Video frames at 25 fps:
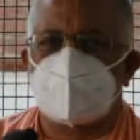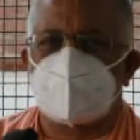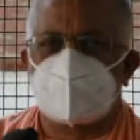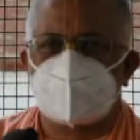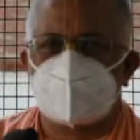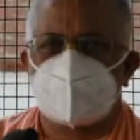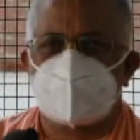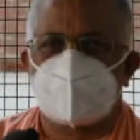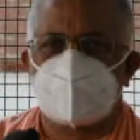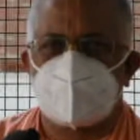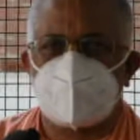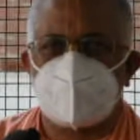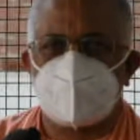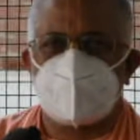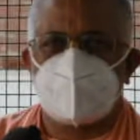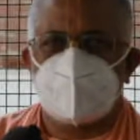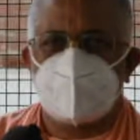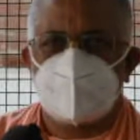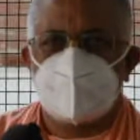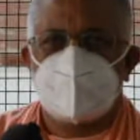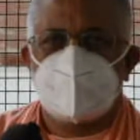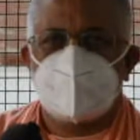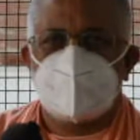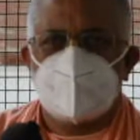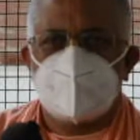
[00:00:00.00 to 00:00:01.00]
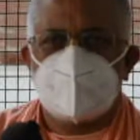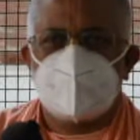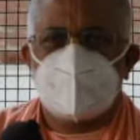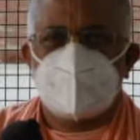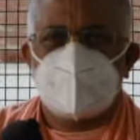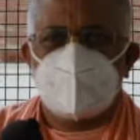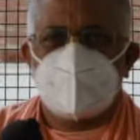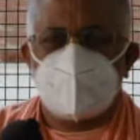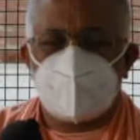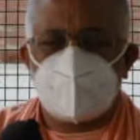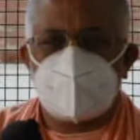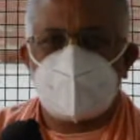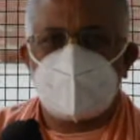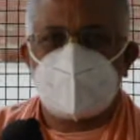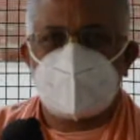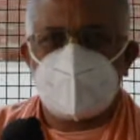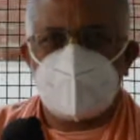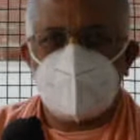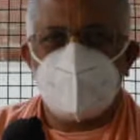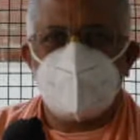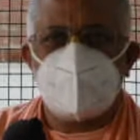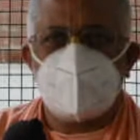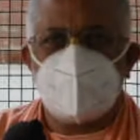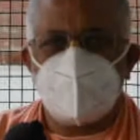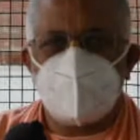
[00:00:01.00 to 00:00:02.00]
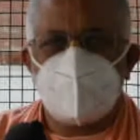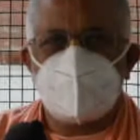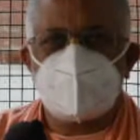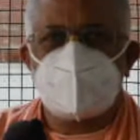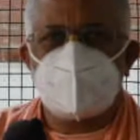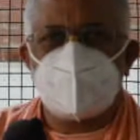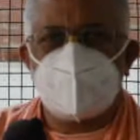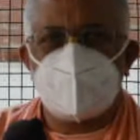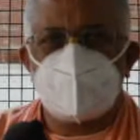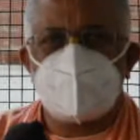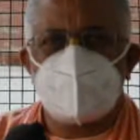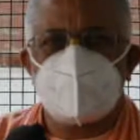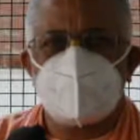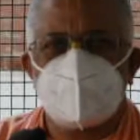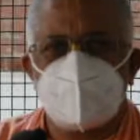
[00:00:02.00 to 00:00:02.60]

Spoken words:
etc. By the time they investigated